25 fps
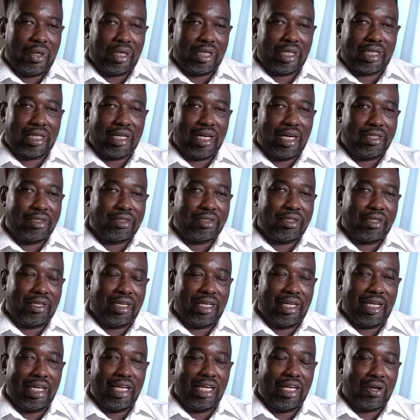custody
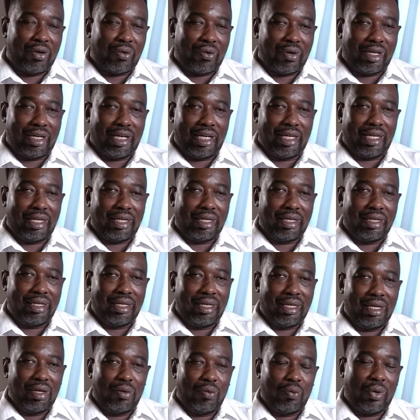literally.
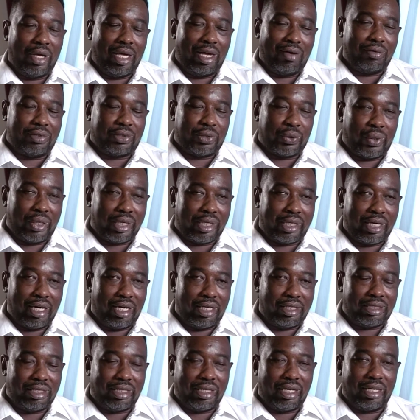We have joint
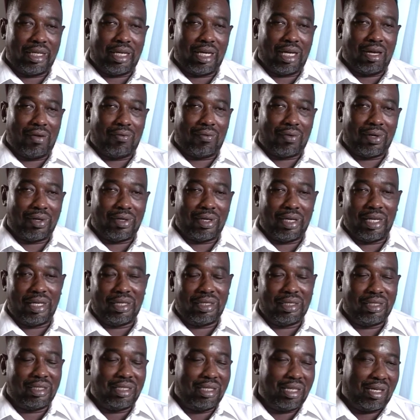custody of her,
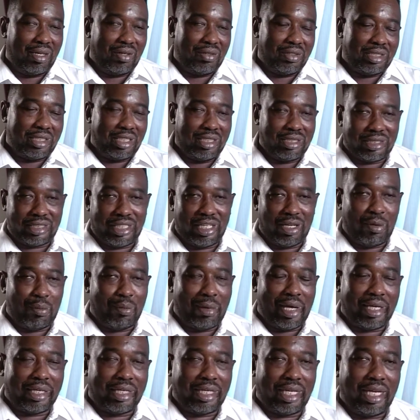and you know, she's still my
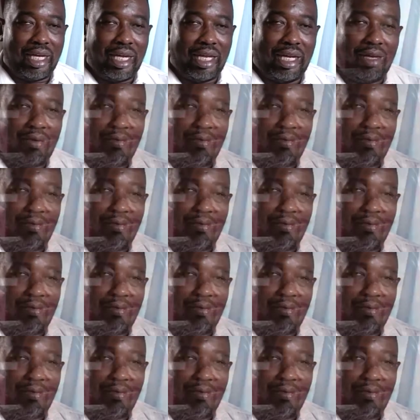kid.